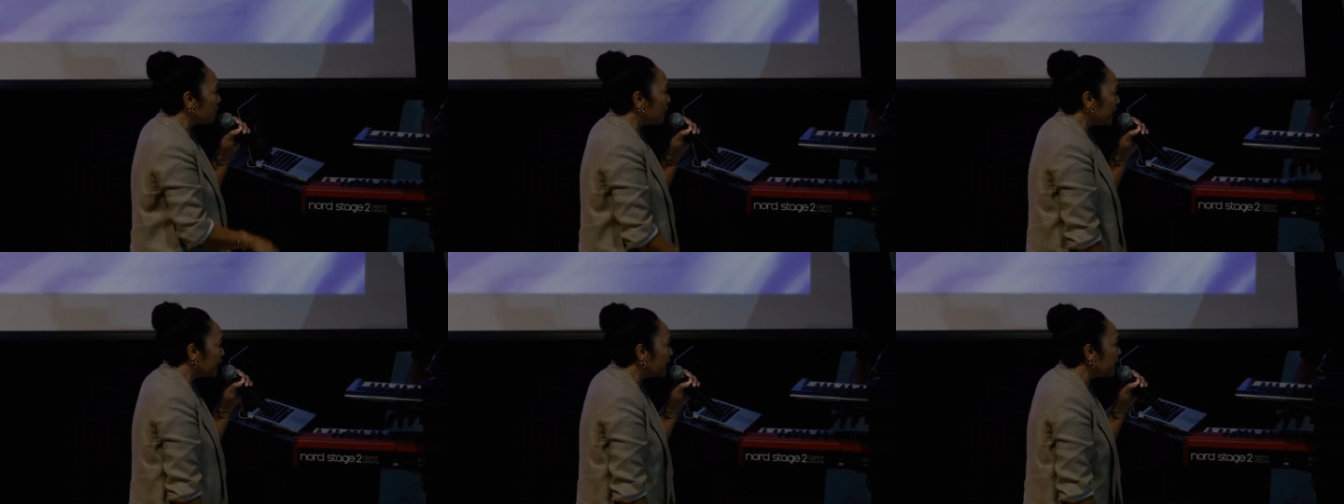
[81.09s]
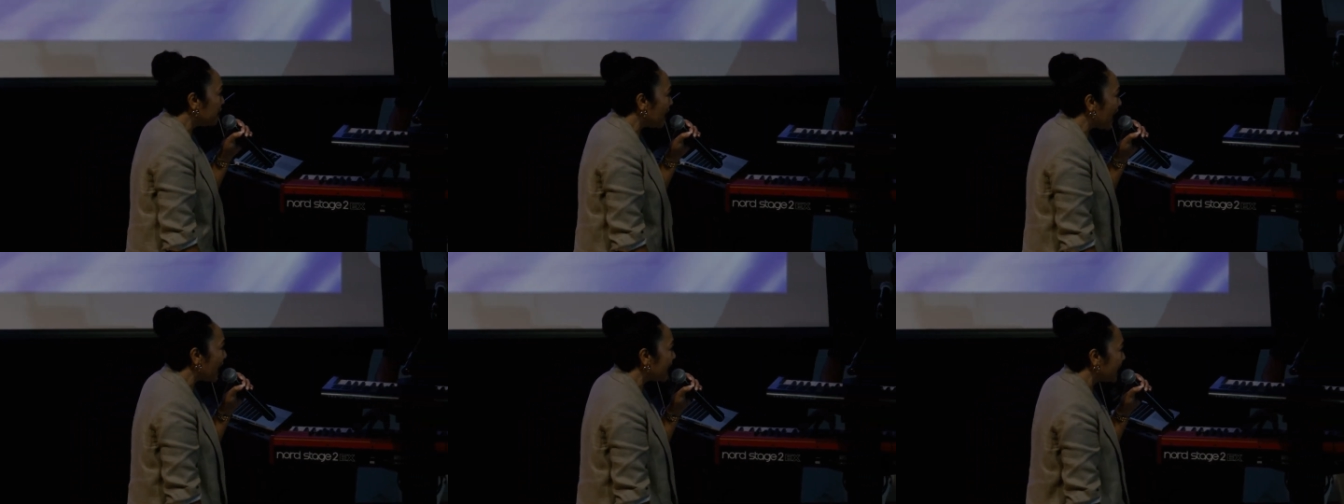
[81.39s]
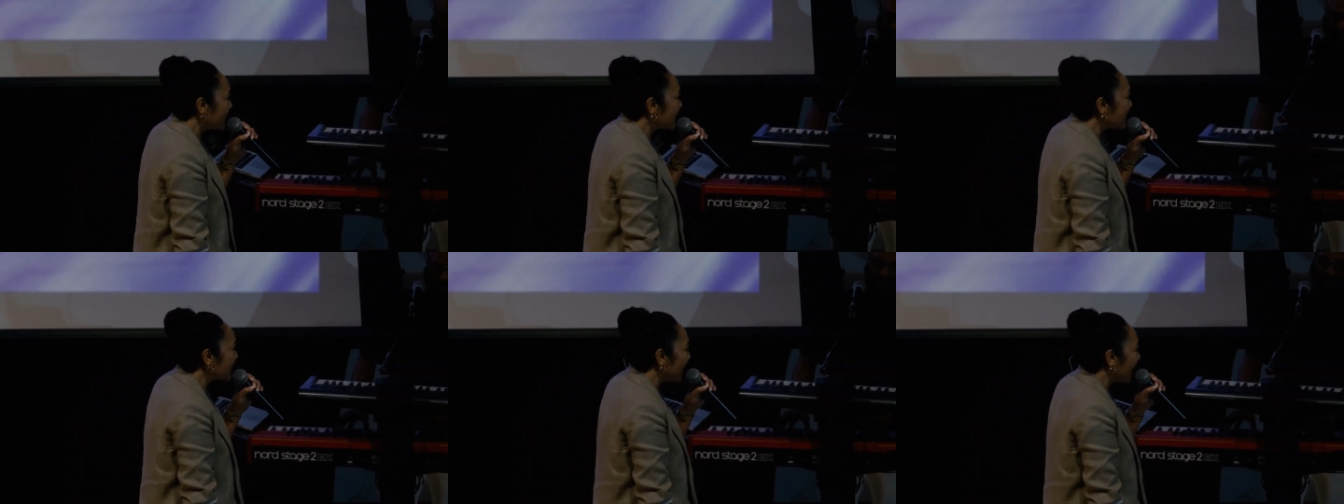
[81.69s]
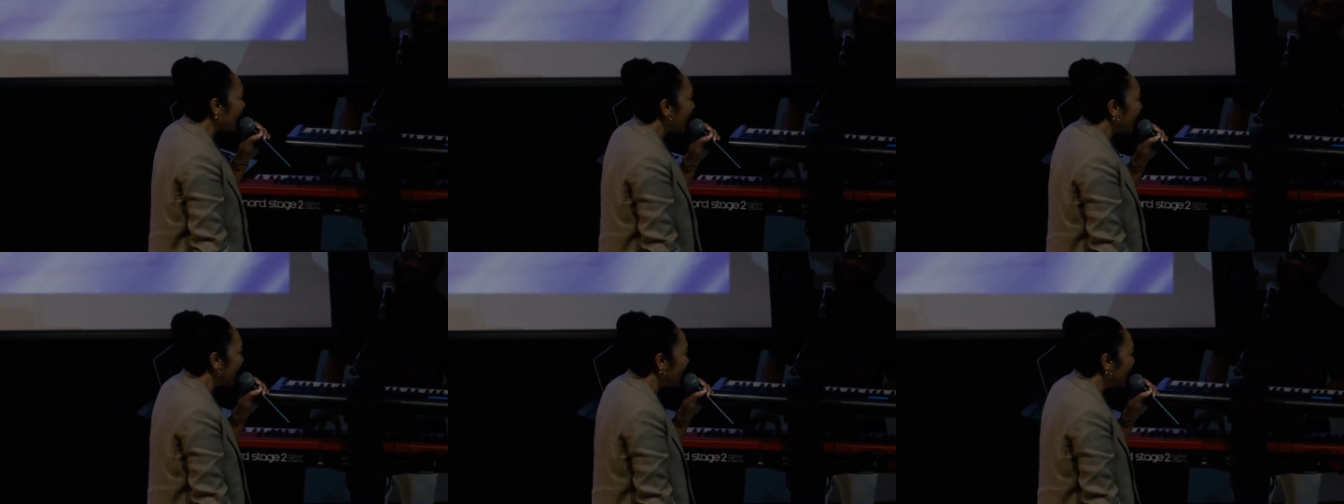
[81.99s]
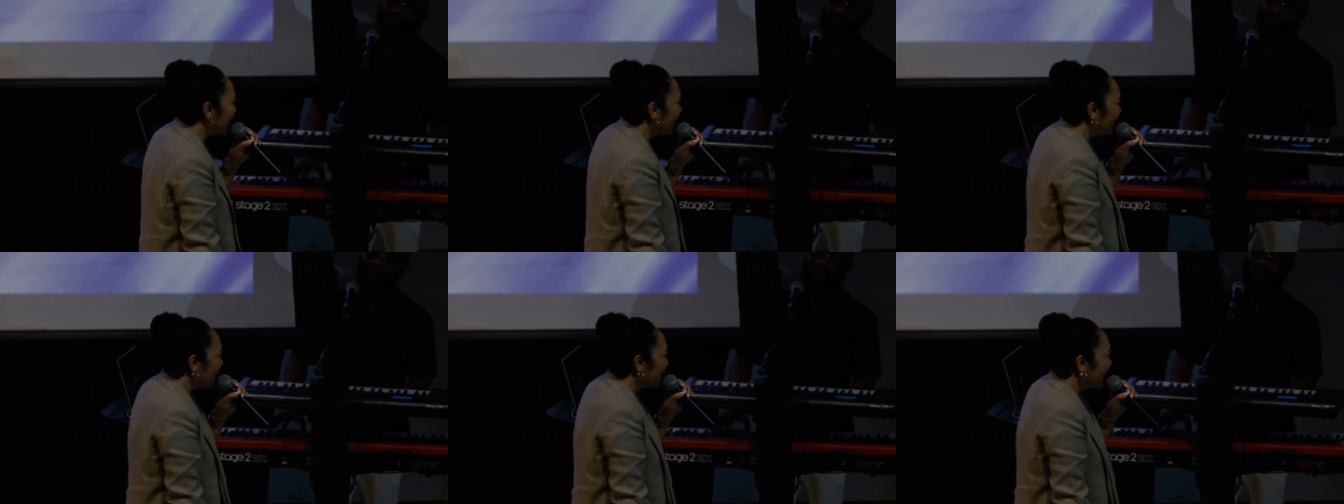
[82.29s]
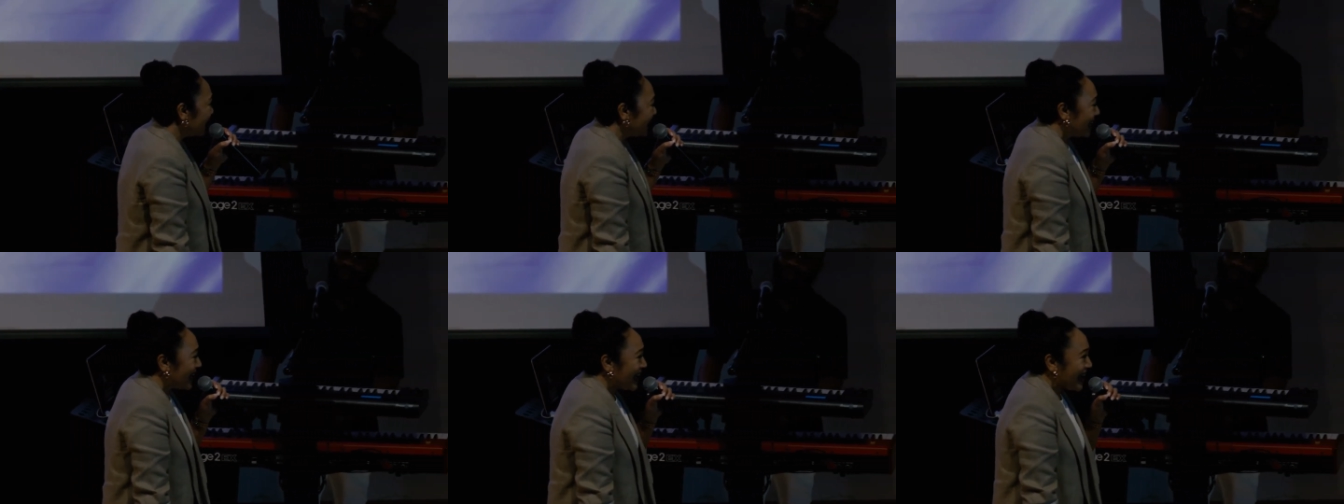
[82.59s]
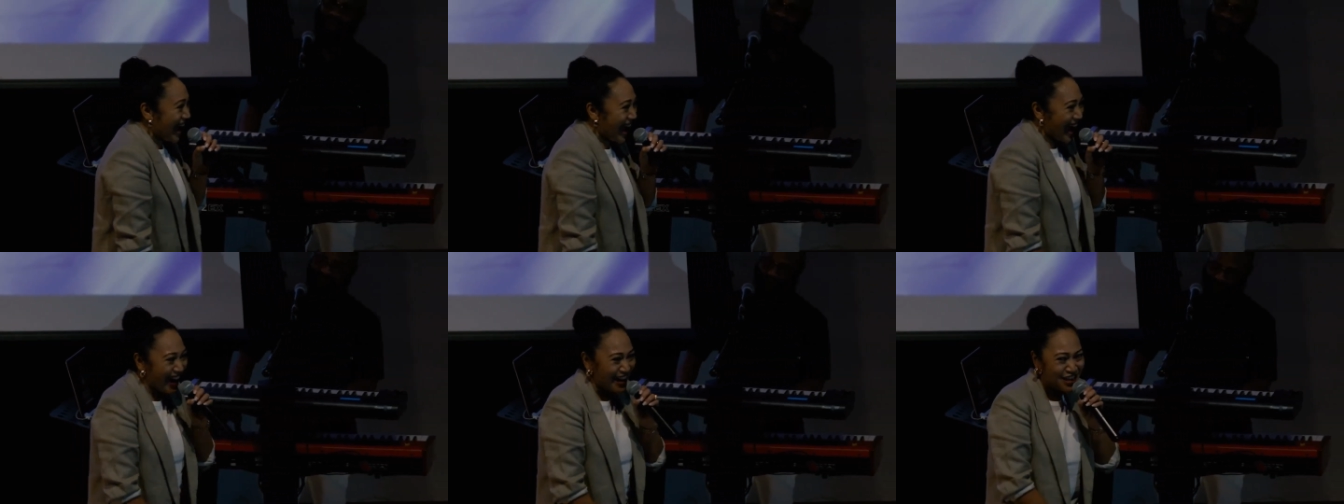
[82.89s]
with the Father today.
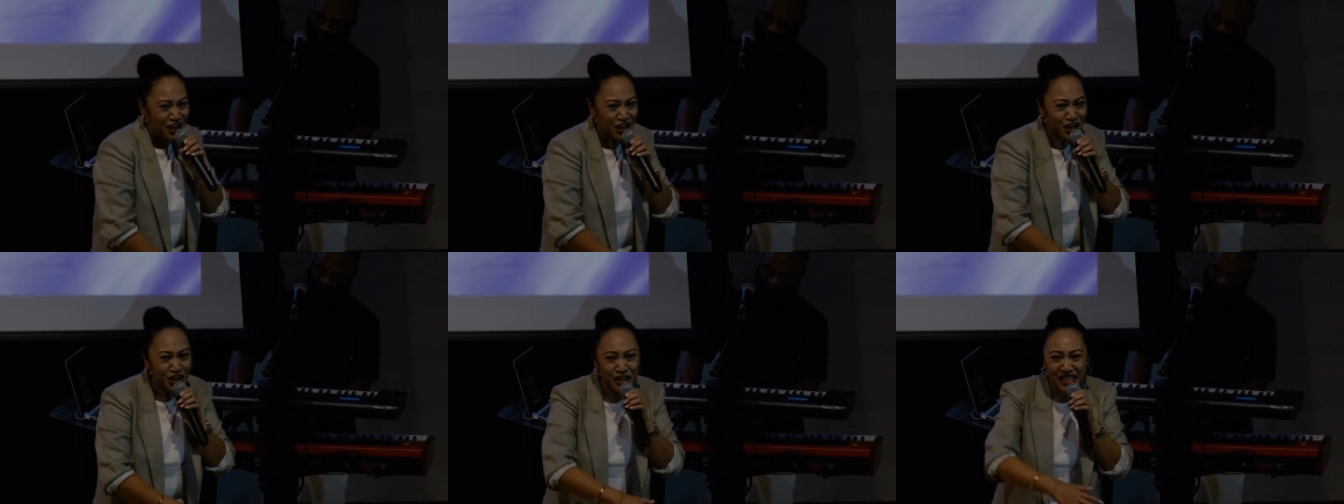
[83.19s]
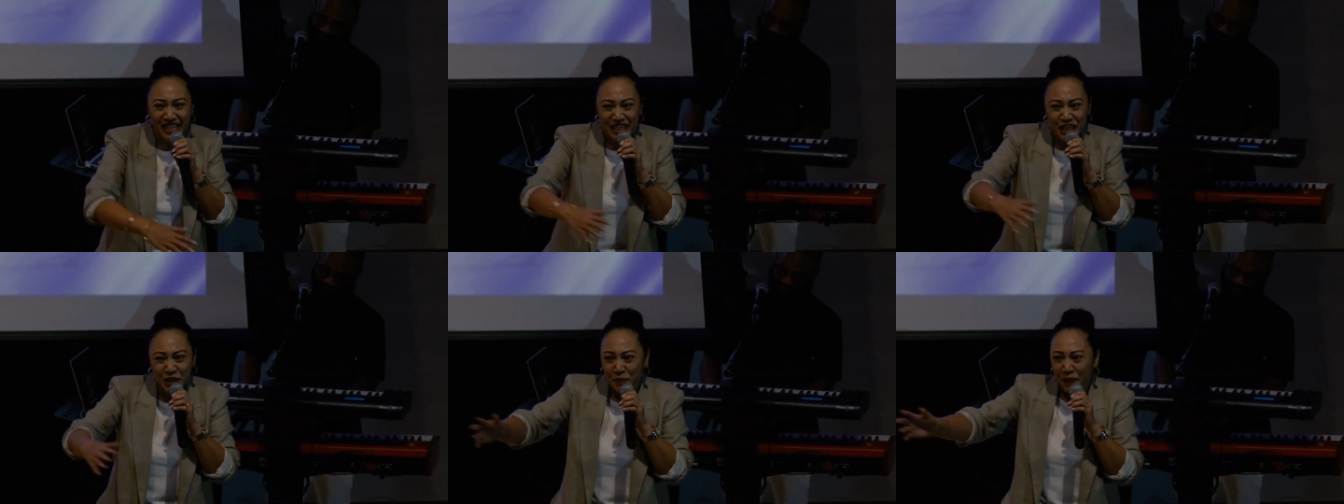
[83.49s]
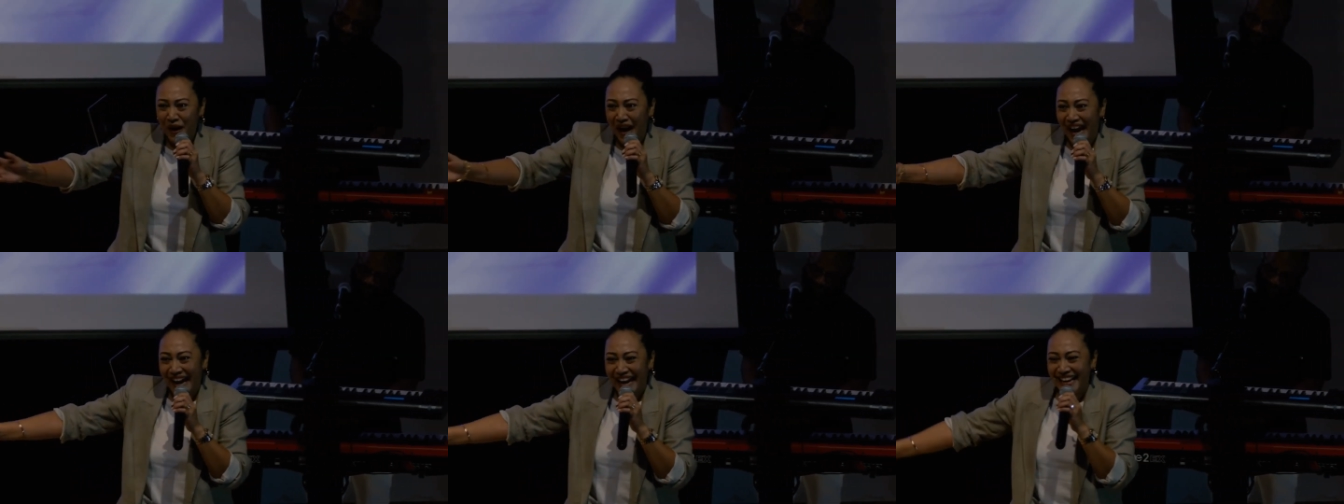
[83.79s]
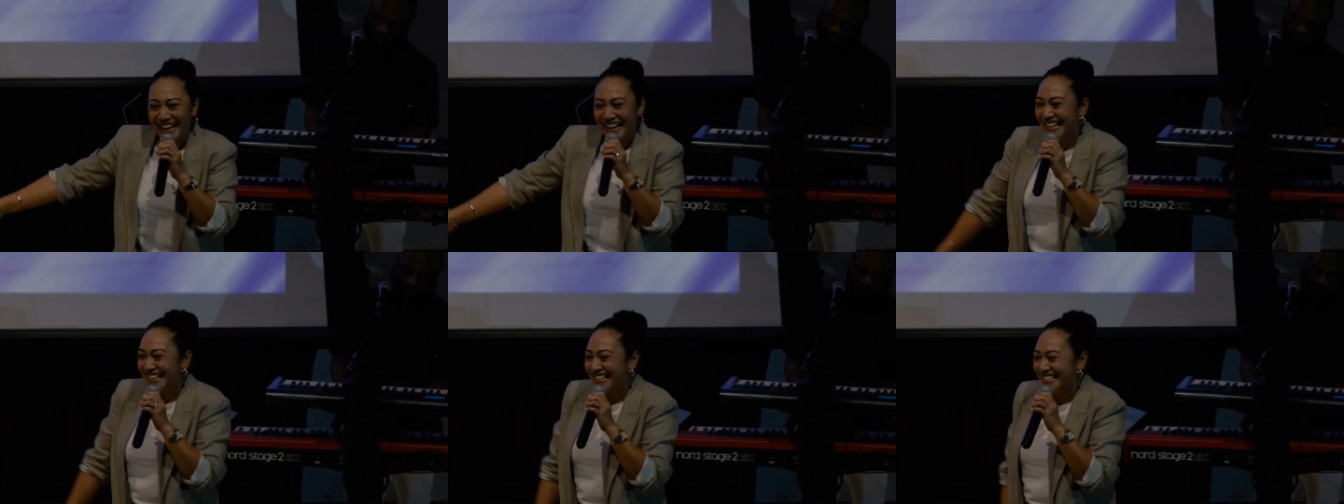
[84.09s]
And you display that